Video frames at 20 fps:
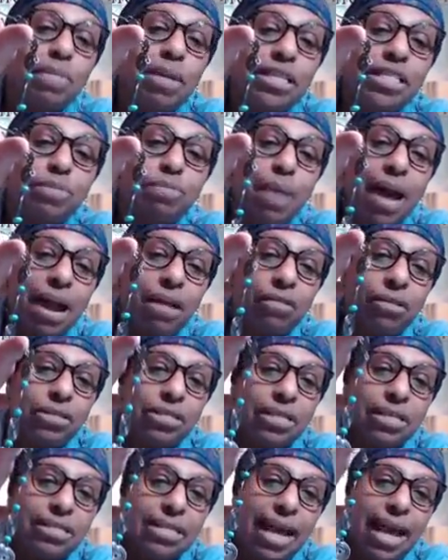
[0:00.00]
my
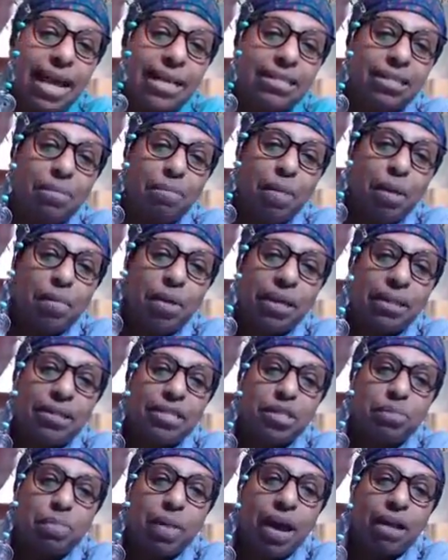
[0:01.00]
spirals, because I had to mimic the
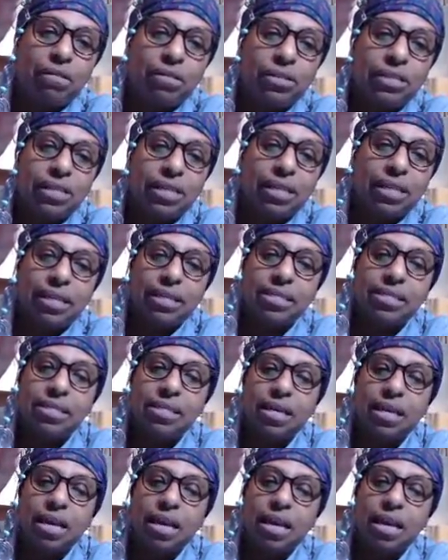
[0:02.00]
spirals in this.